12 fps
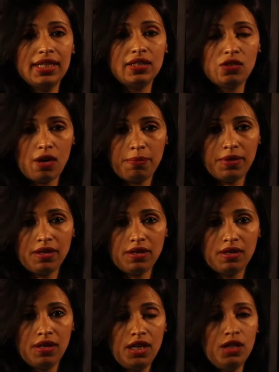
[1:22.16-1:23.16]
a topic.
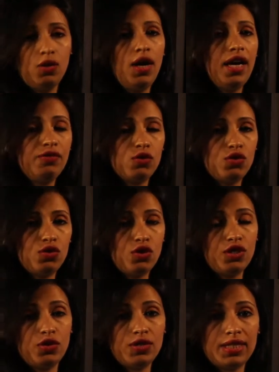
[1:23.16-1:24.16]
You have to
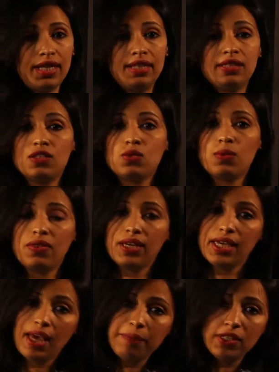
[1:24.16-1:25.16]
start your sentence with a
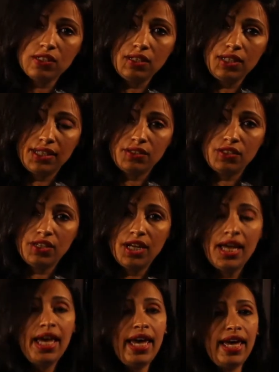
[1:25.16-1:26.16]
capital letter
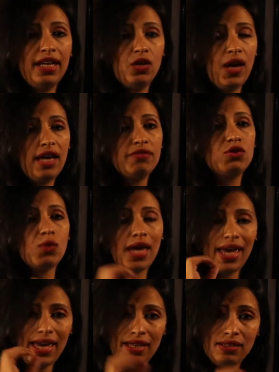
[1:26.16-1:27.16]
and you have to
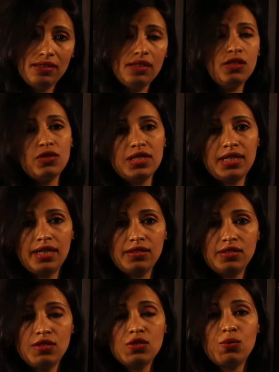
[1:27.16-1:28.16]
end your
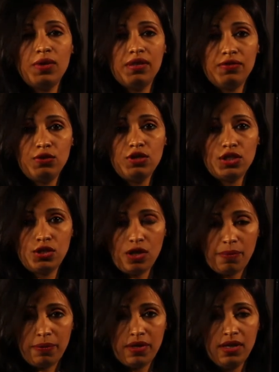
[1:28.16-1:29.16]
sentence with a full stop.